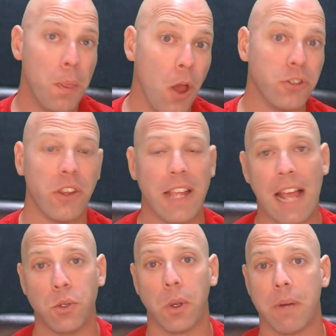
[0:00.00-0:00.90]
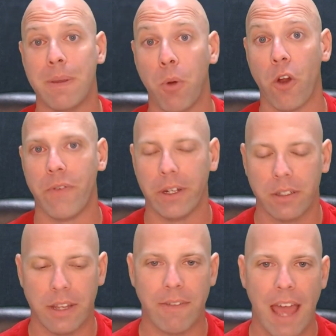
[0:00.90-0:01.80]
those are the guys who are going to be
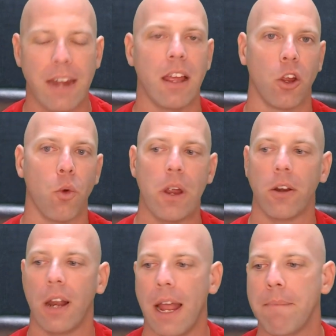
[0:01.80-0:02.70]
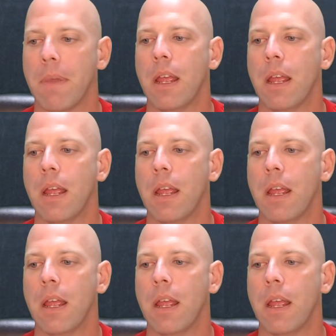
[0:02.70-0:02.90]
perfect. They've got a career on the line.